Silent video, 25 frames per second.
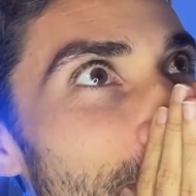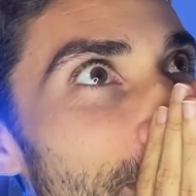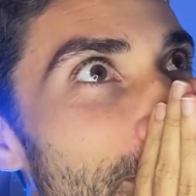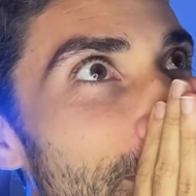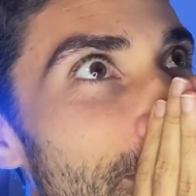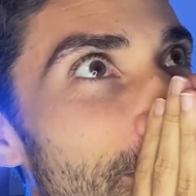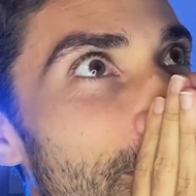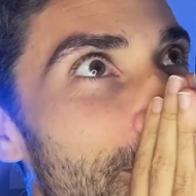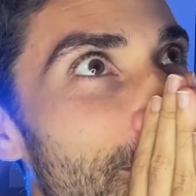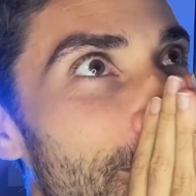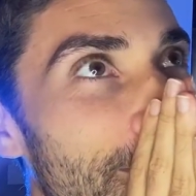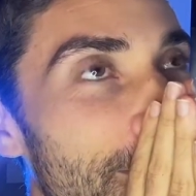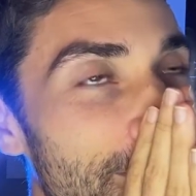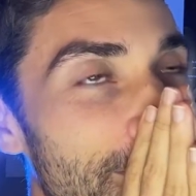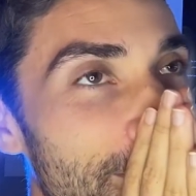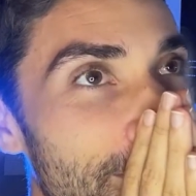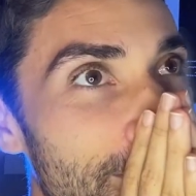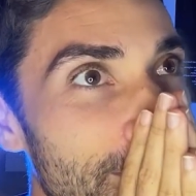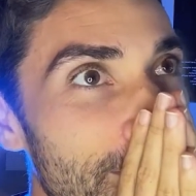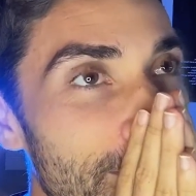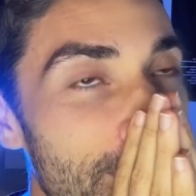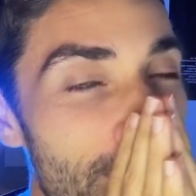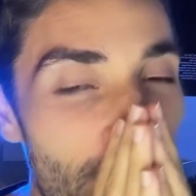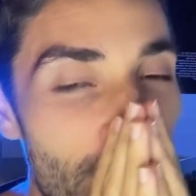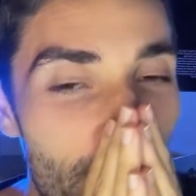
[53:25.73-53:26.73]
bigger.
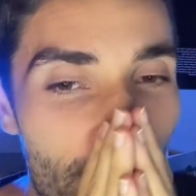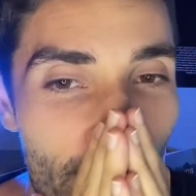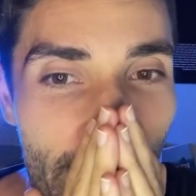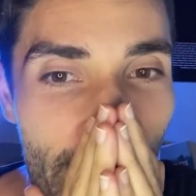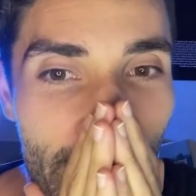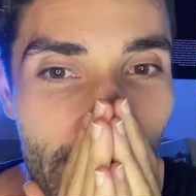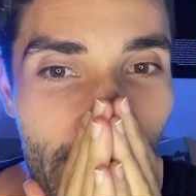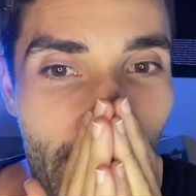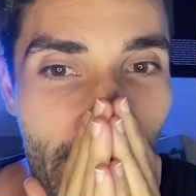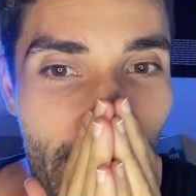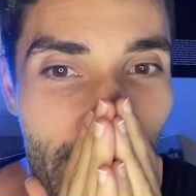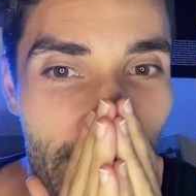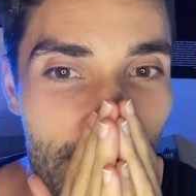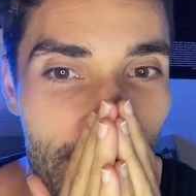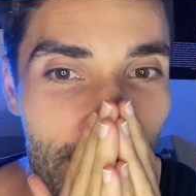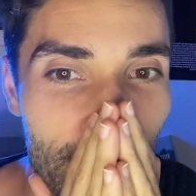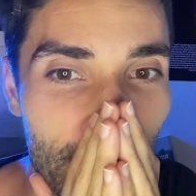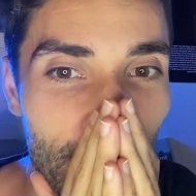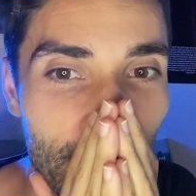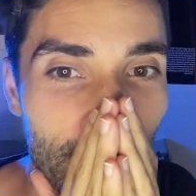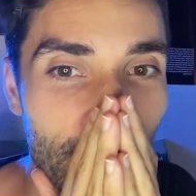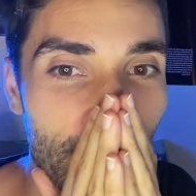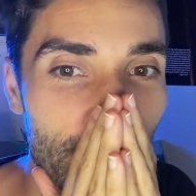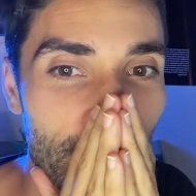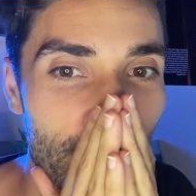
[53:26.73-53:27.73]
All right, guys.
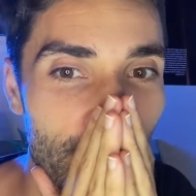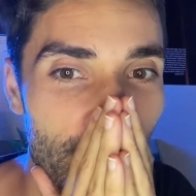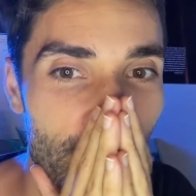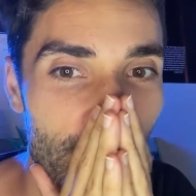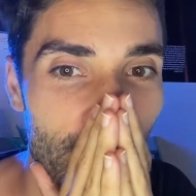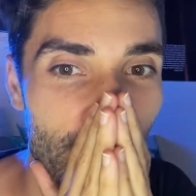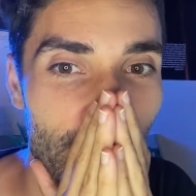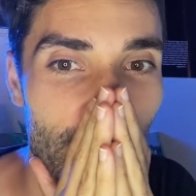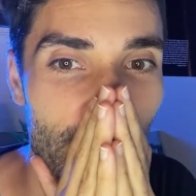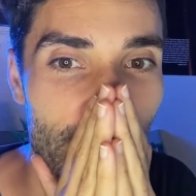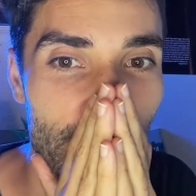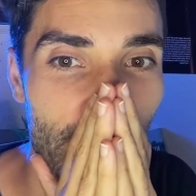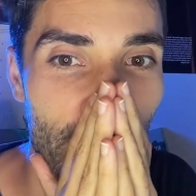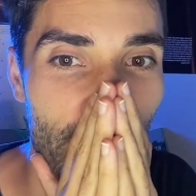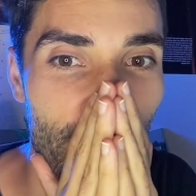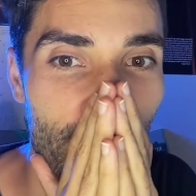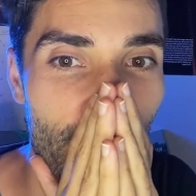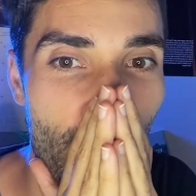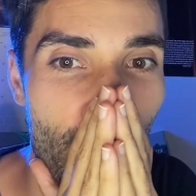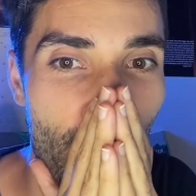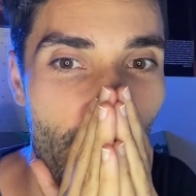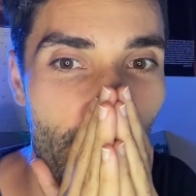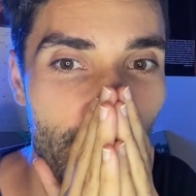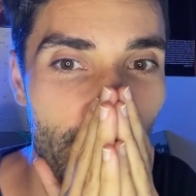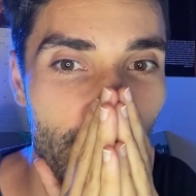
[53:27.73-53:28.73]
Cat
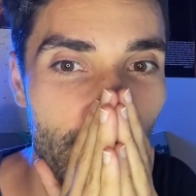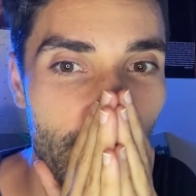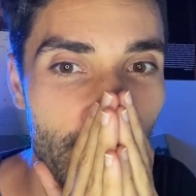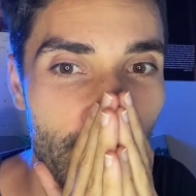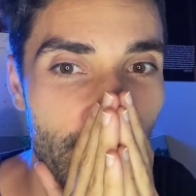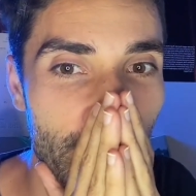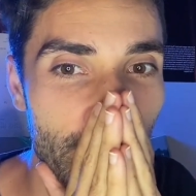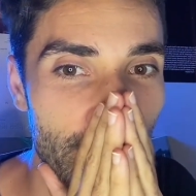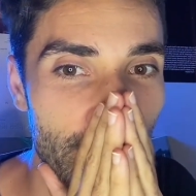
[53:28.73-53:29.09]
far.